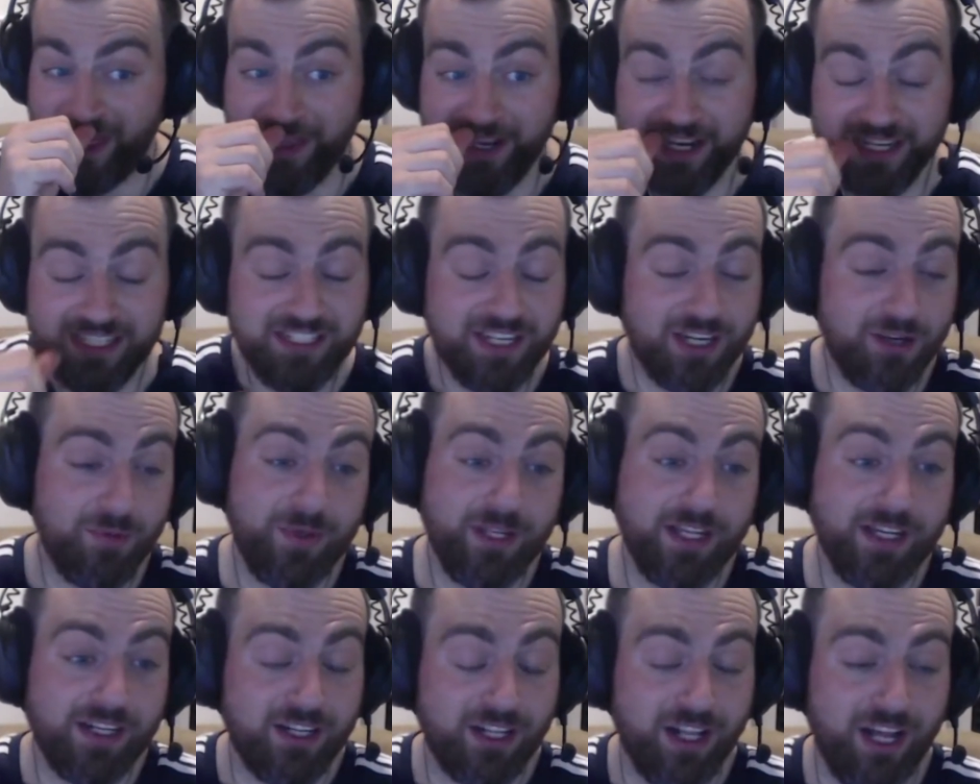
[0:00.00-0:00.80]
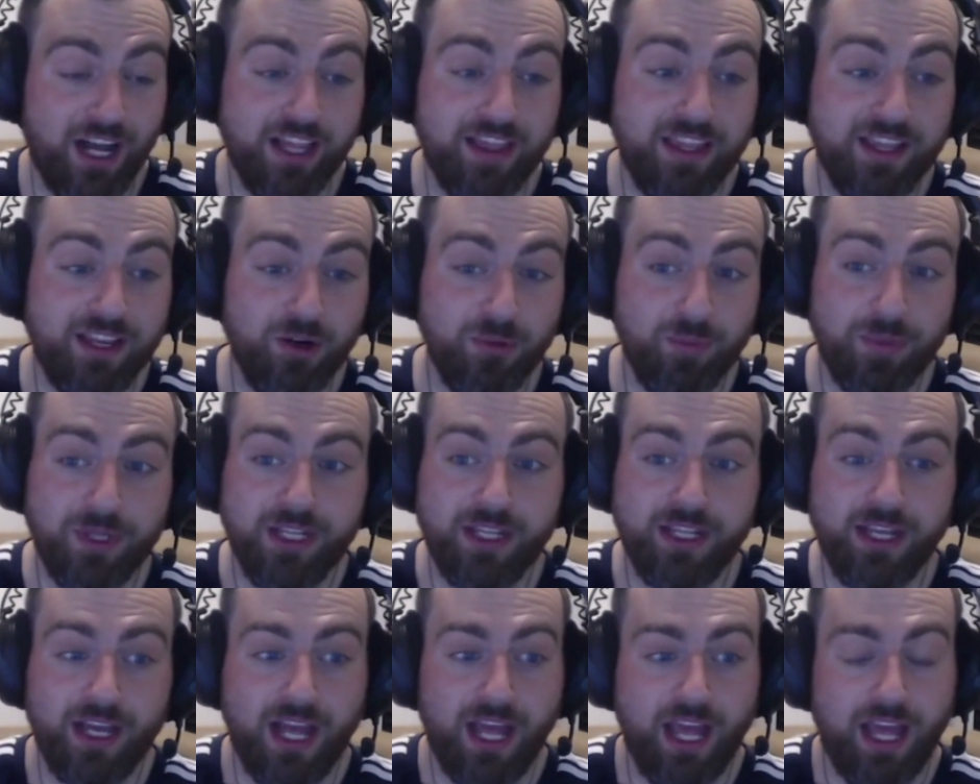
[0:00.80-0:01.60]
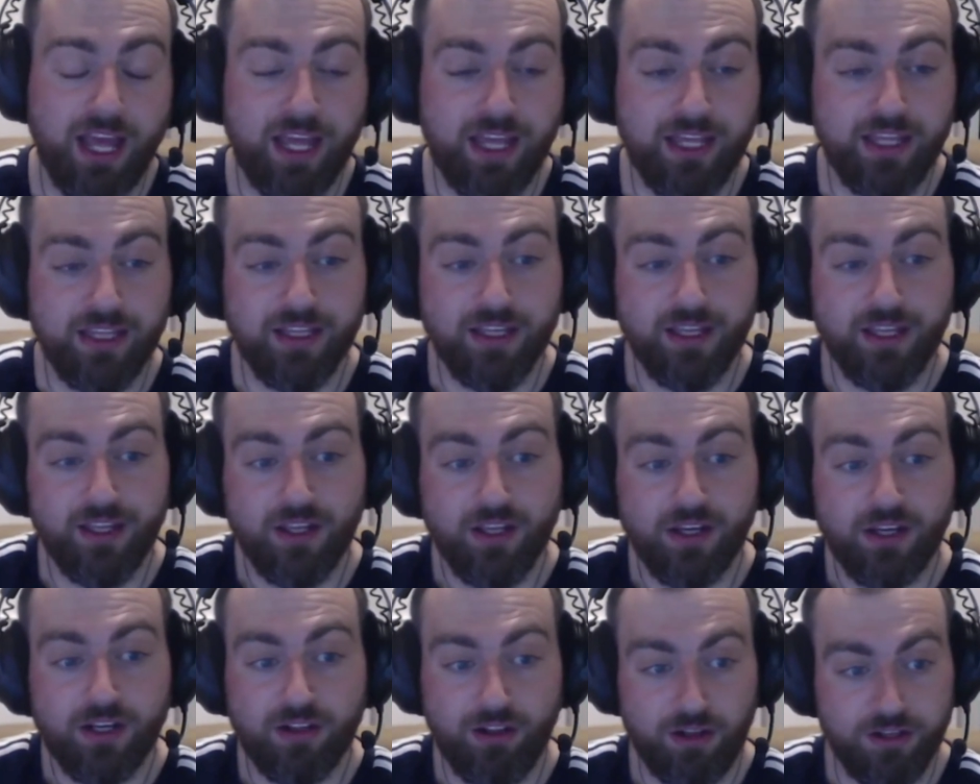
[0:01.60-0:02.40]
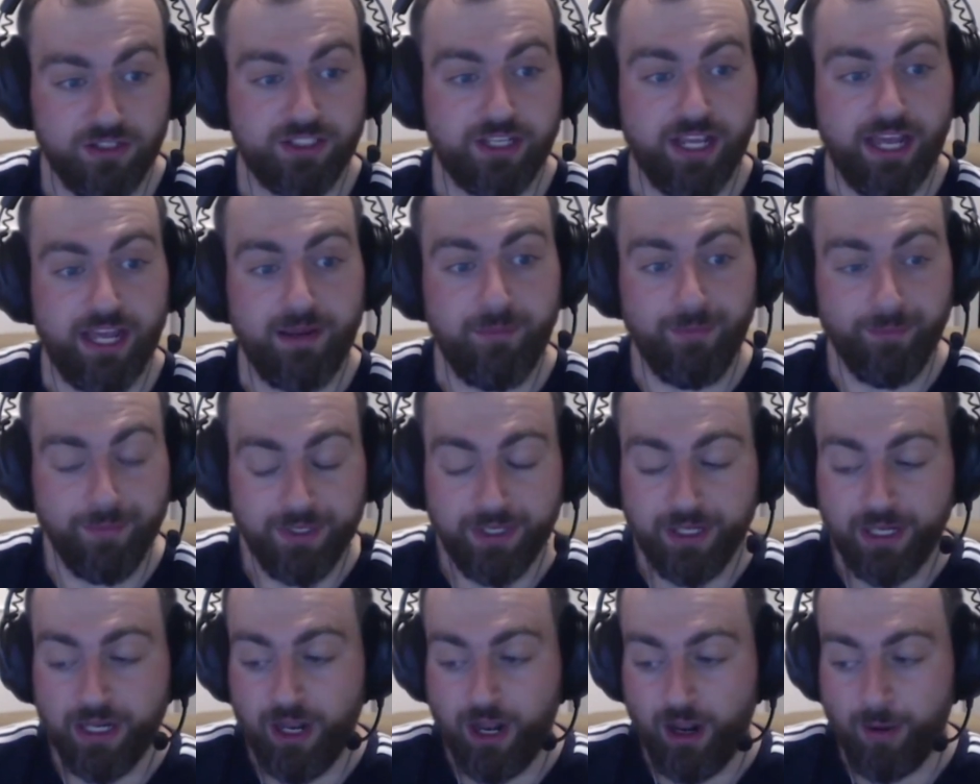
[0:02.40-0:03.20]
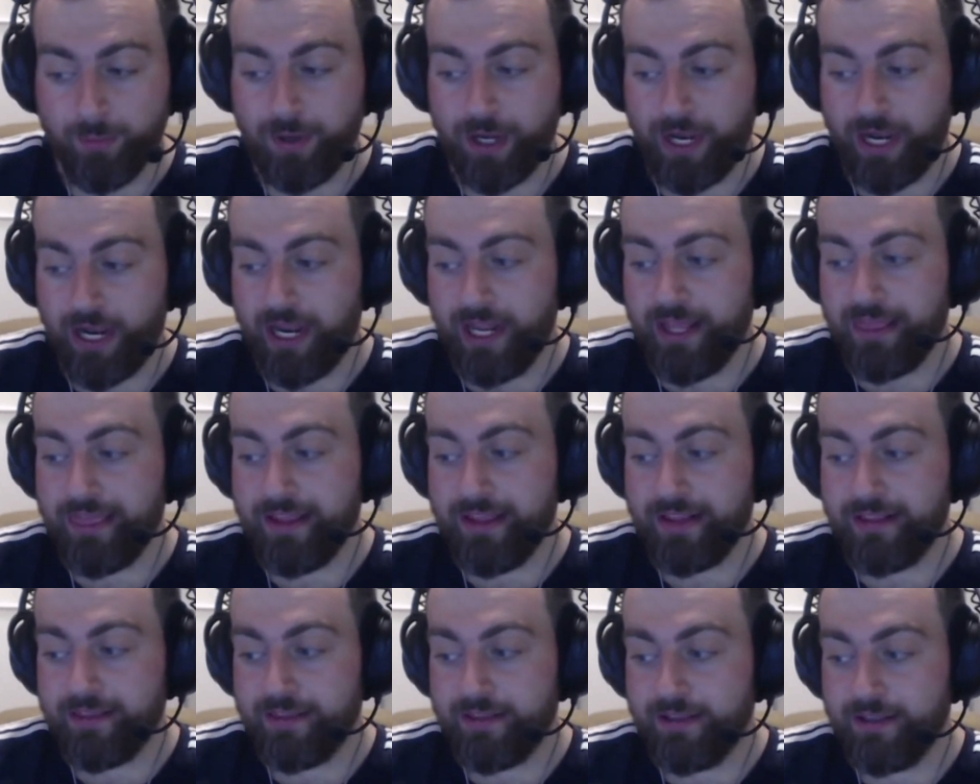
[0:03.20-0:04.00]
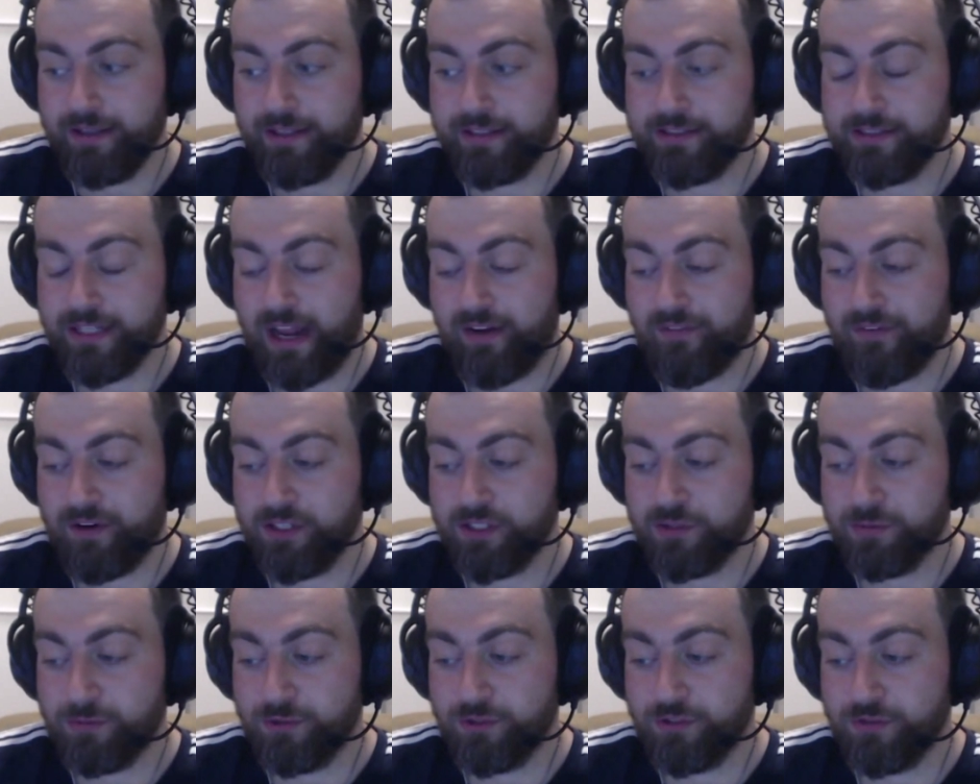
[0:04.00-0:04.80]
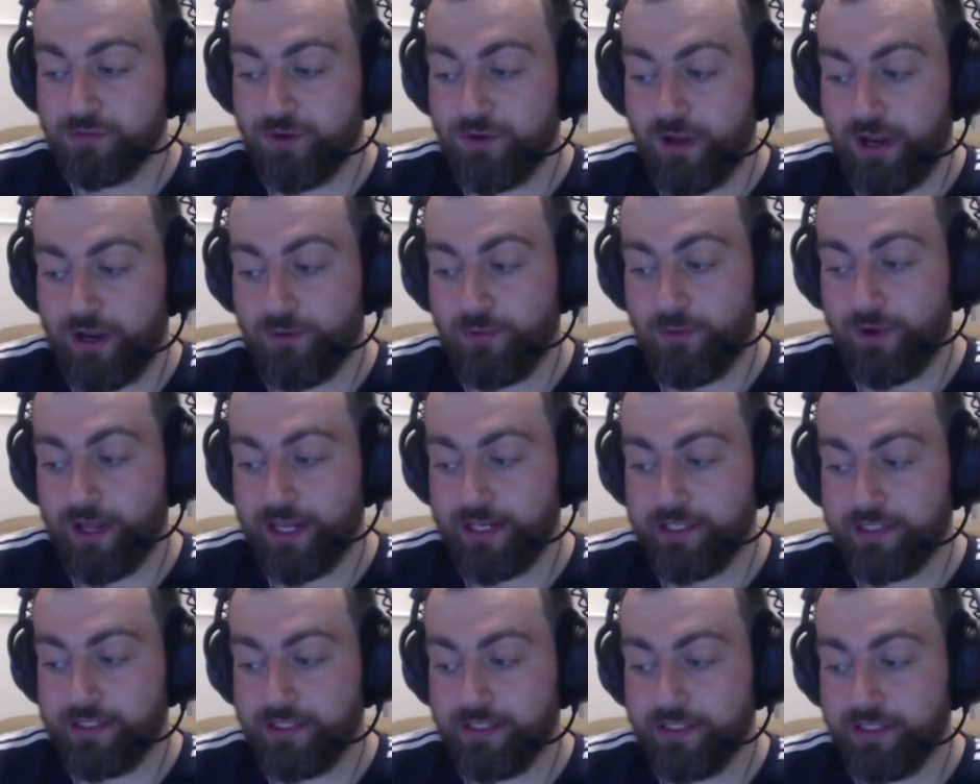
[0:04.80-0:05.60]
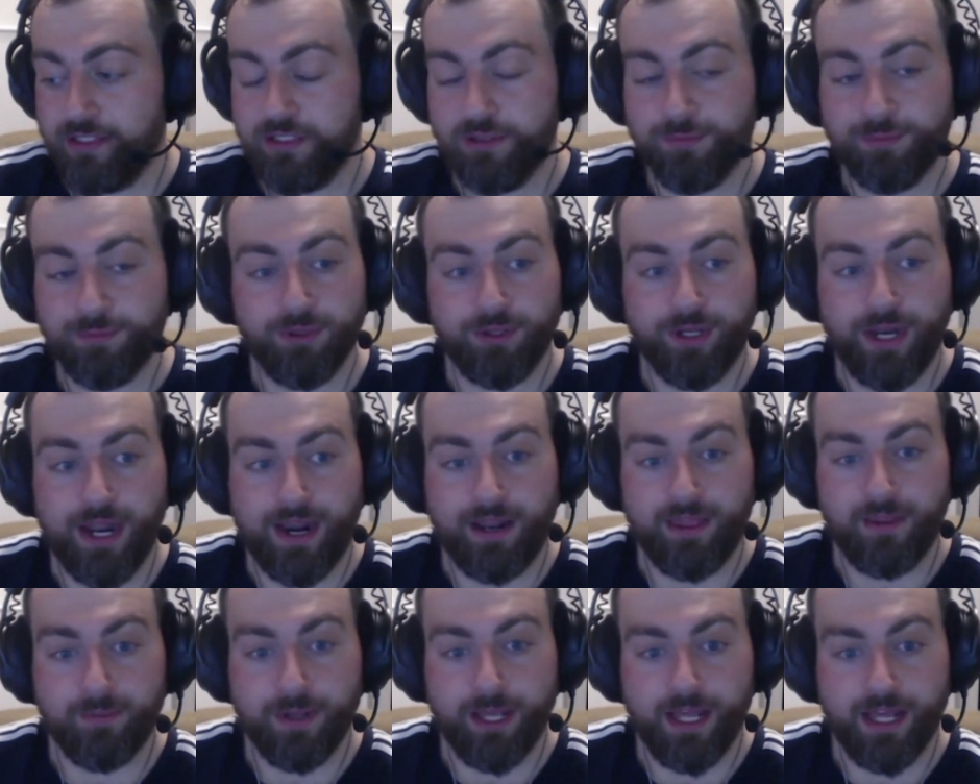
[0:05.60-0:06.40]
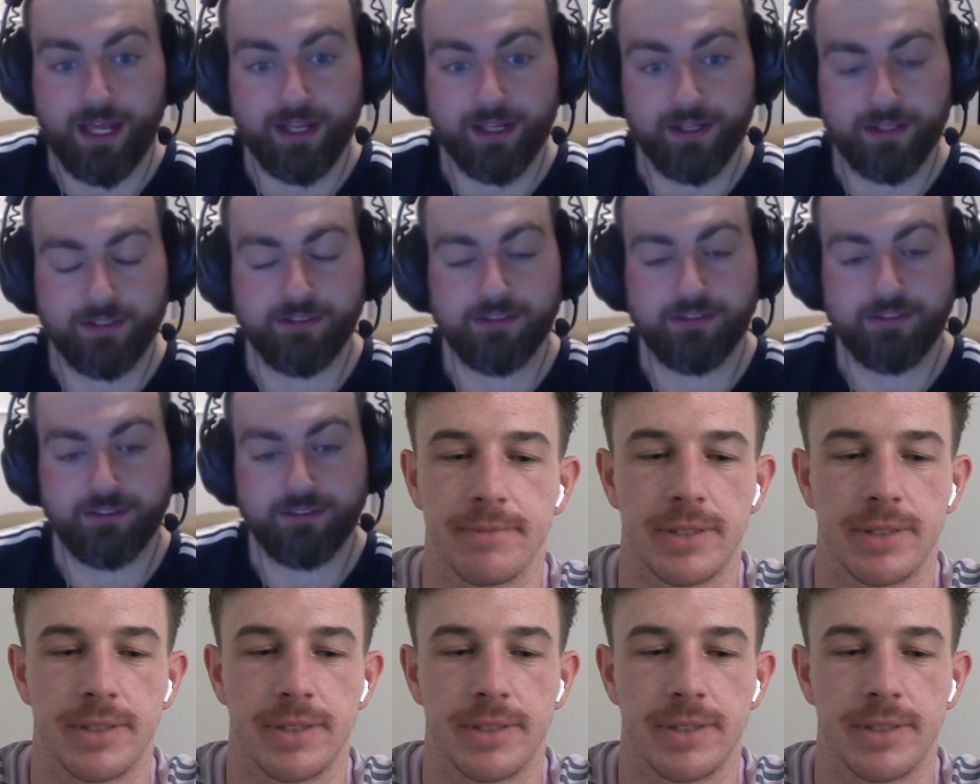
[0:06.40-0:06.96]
think it'll be a close game, but I think the South Africans will just find a way to pull it out of the bag.